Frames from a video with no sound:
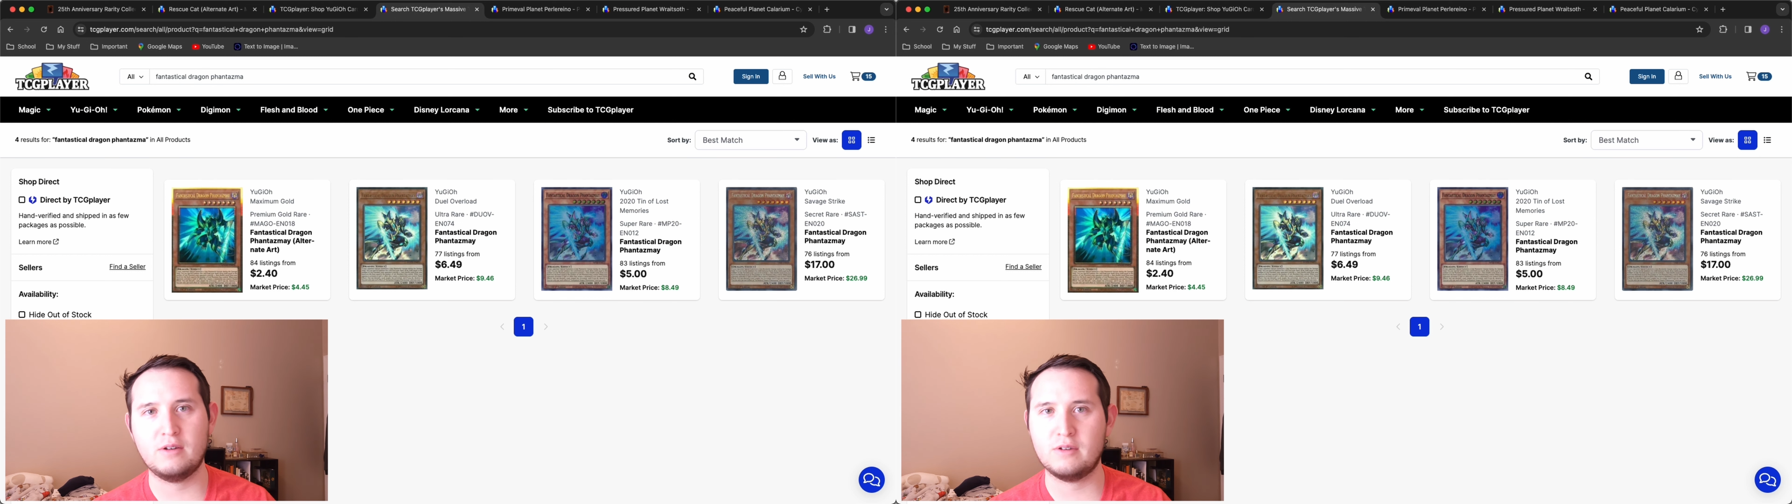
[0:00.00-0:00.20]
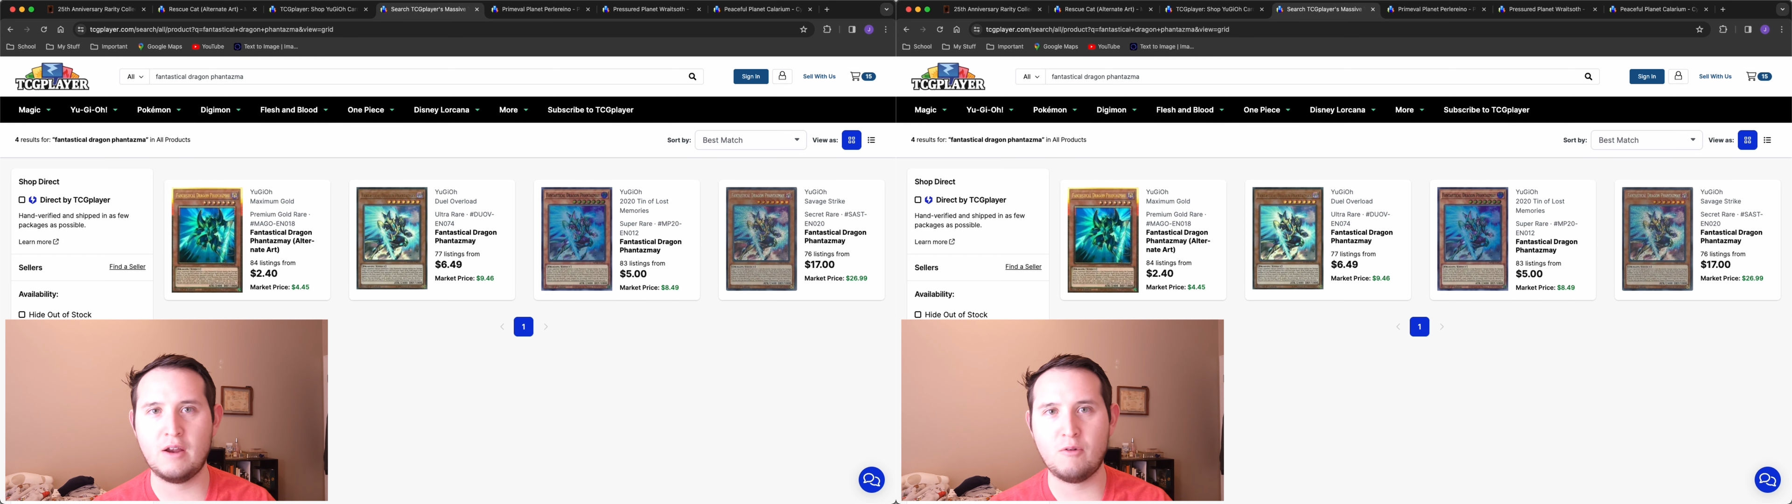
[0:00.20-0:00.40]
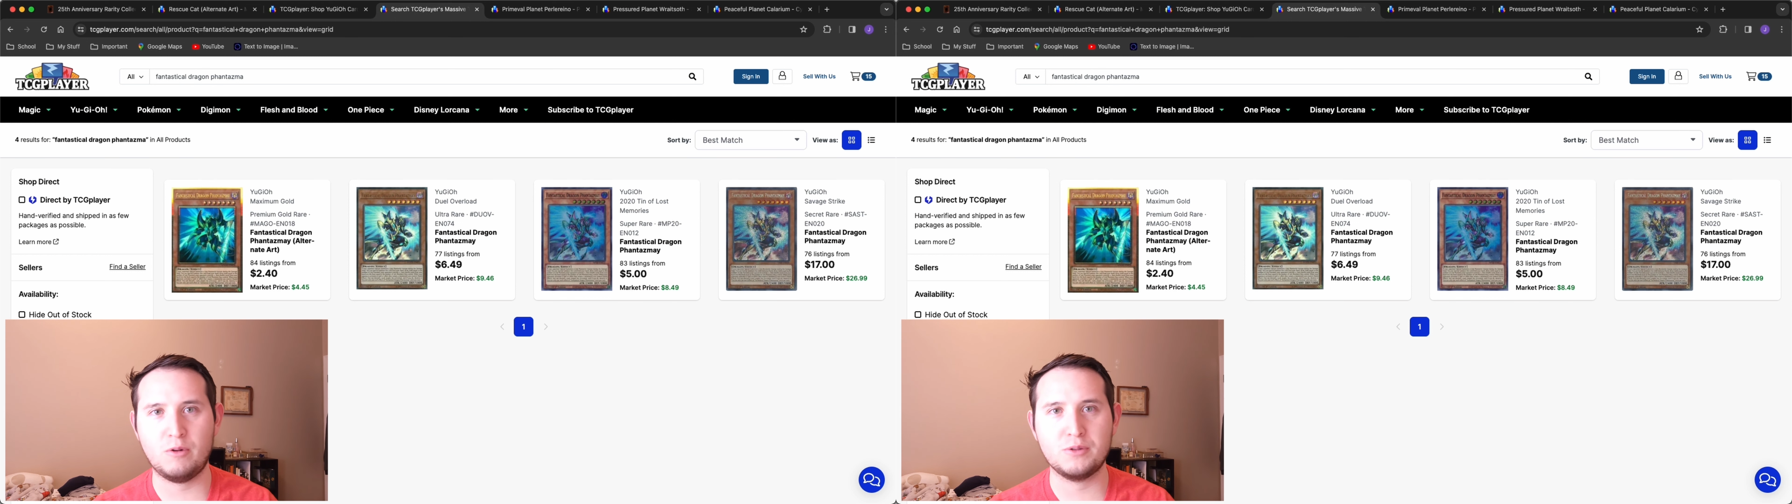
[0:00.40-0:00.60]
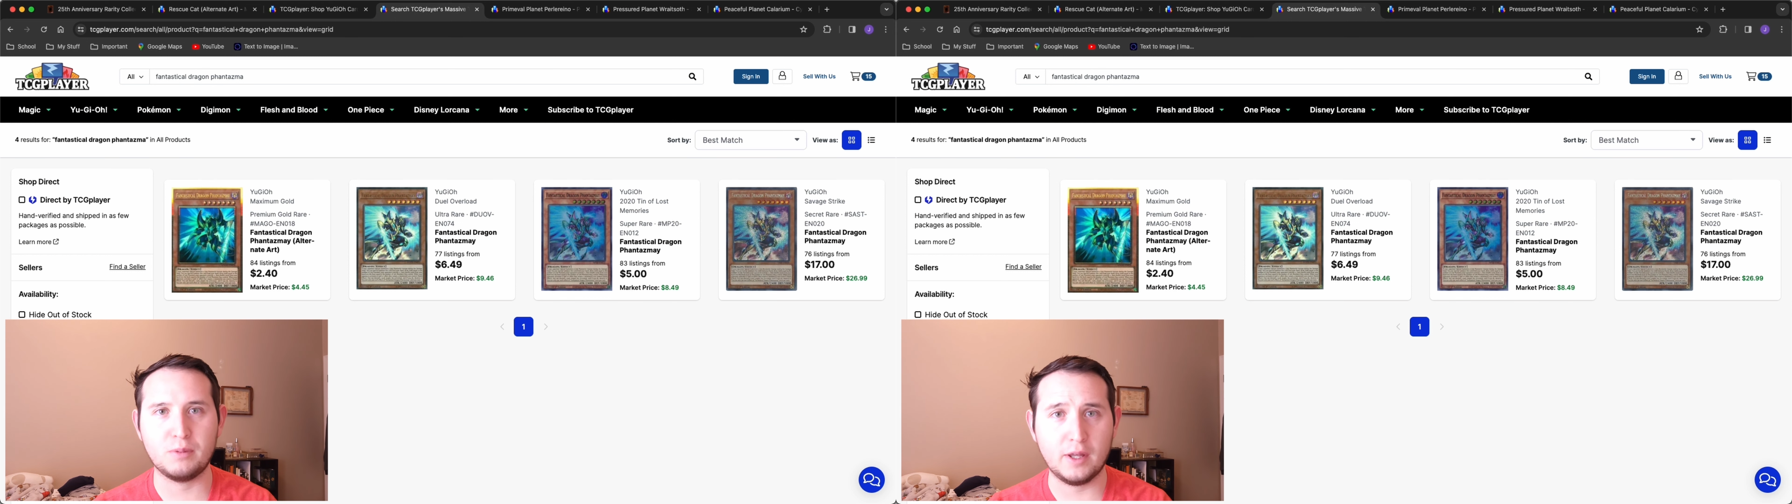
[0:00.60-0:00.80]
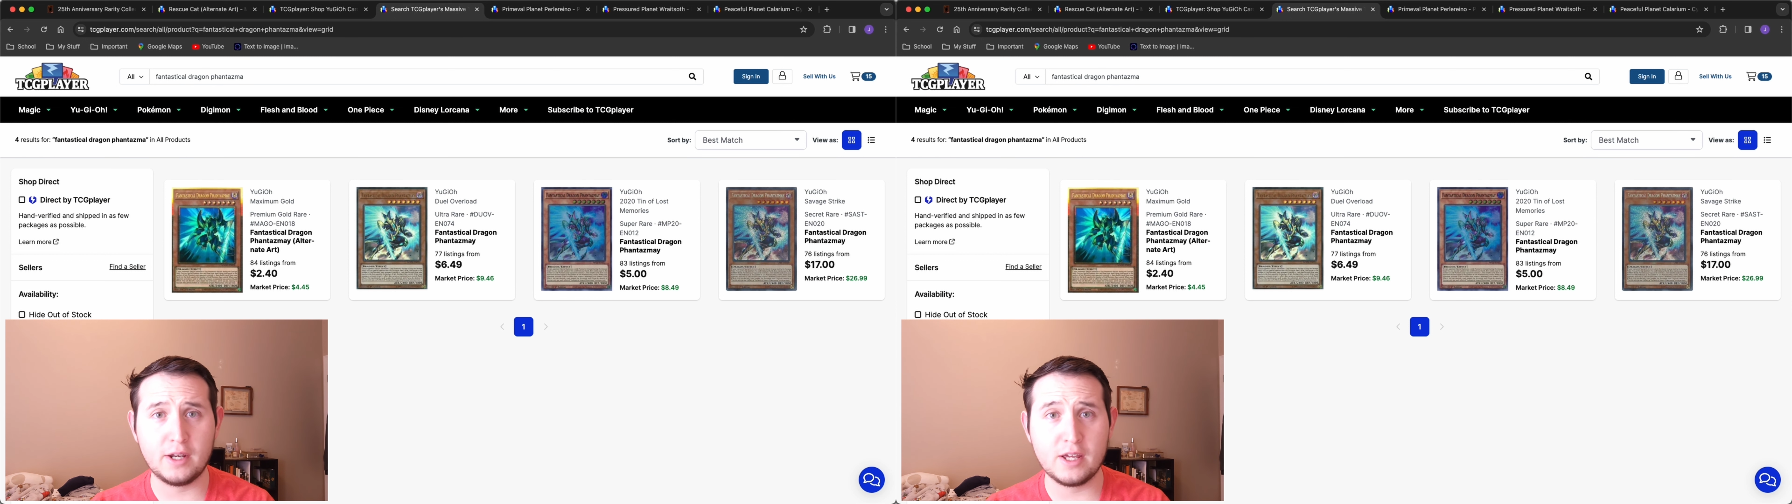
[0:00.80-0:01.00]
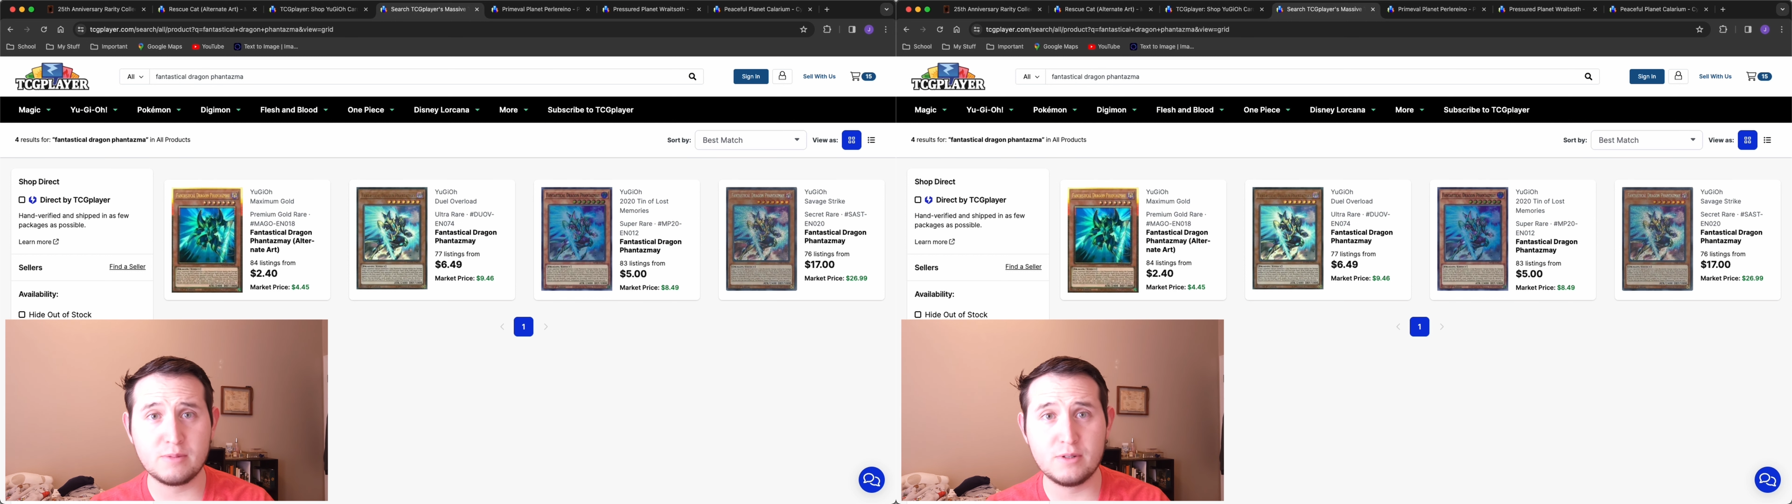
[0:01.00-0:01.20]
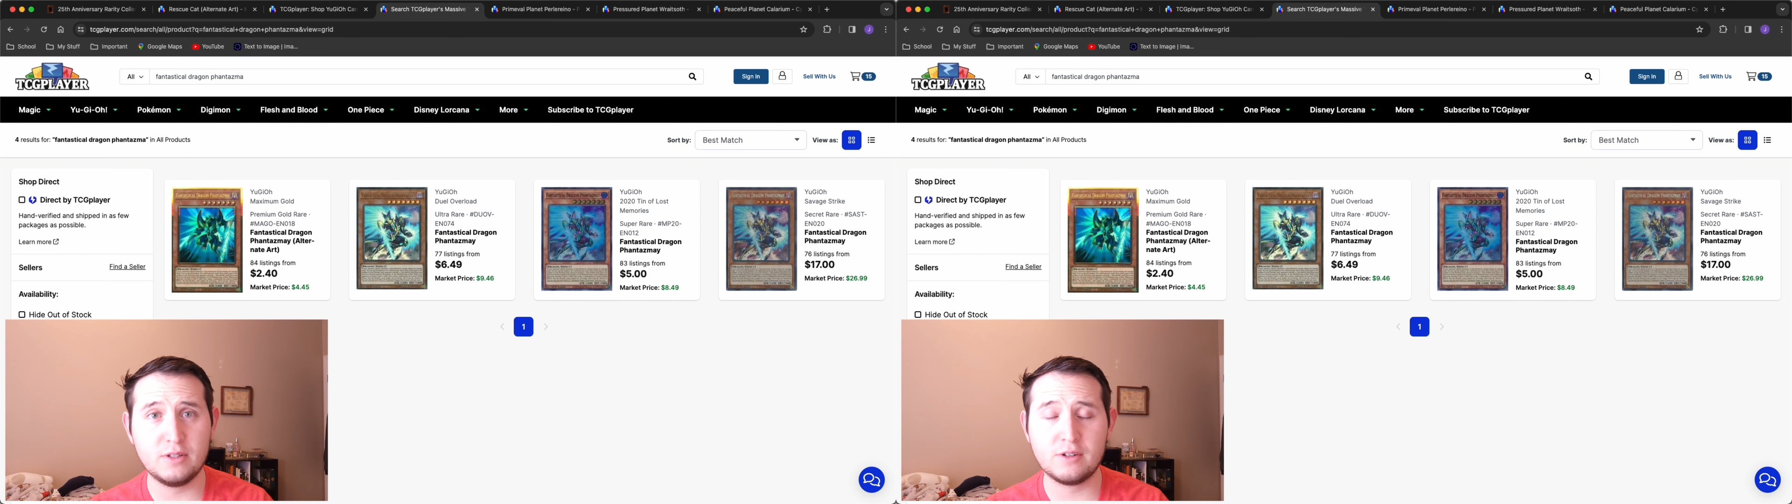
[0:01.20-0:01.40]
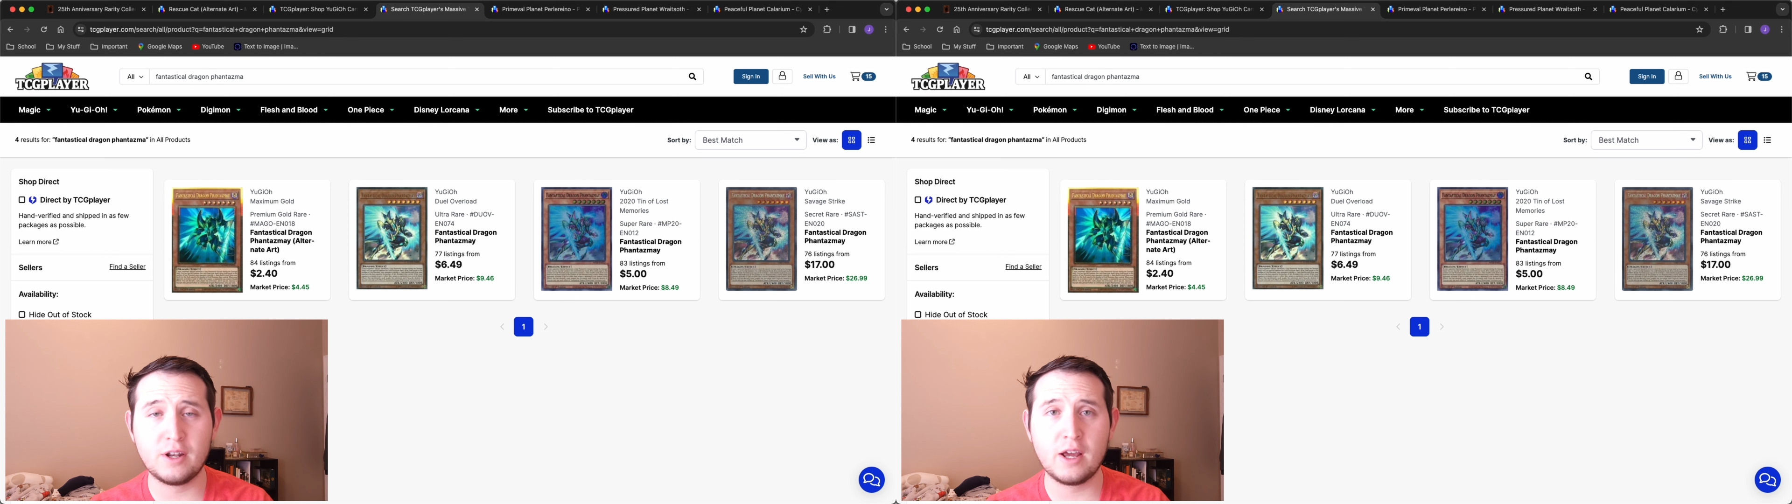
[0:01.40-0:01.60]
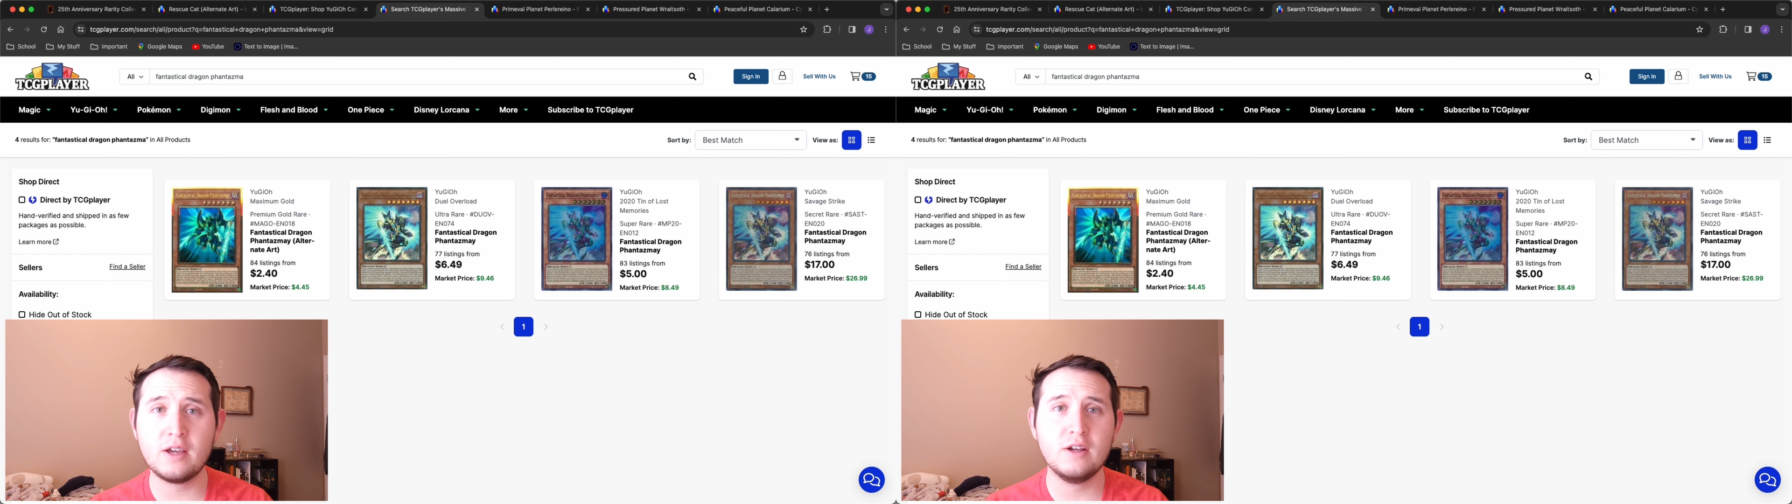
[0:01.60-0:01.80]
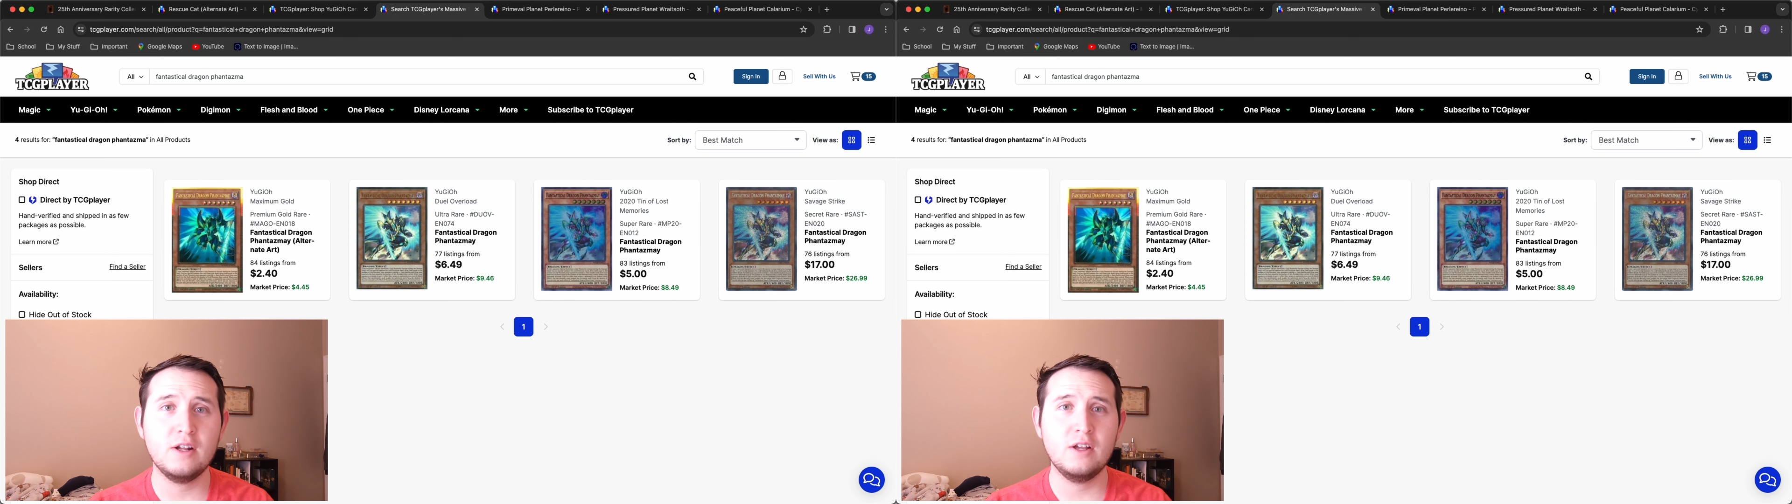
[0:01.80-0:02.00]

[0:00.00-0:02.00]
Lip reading: and everyone's playing SP Little Knight.